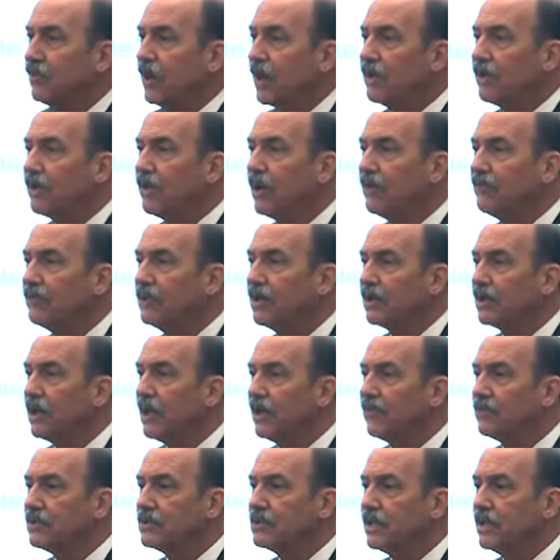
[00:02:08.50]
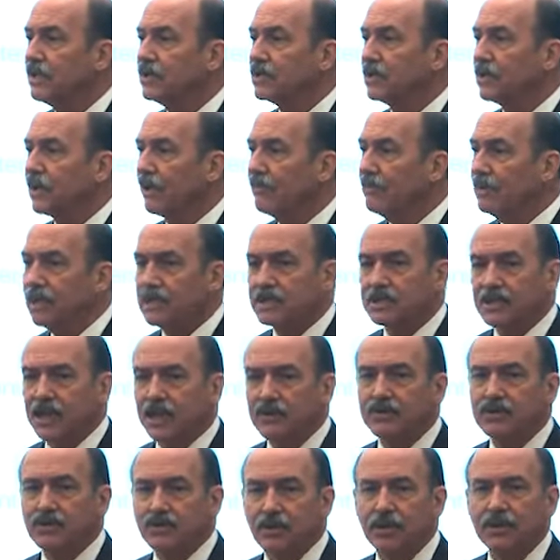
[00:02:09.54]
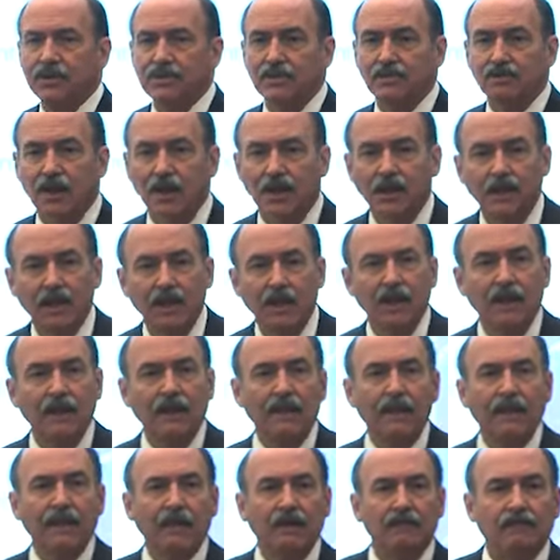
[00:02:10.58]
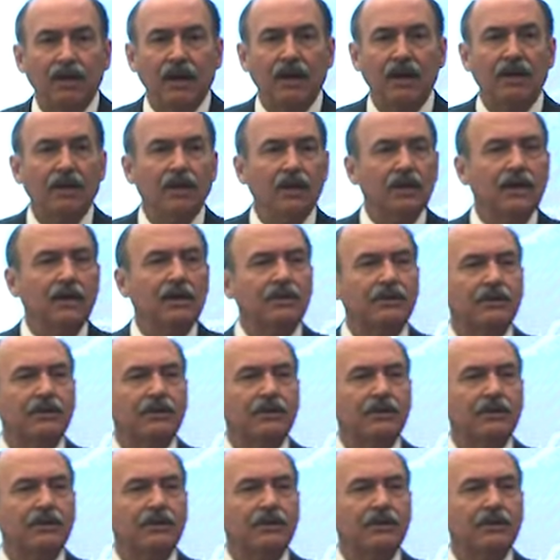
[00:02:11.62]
why they're having the conversation. I mean, it sounds crazy, right? But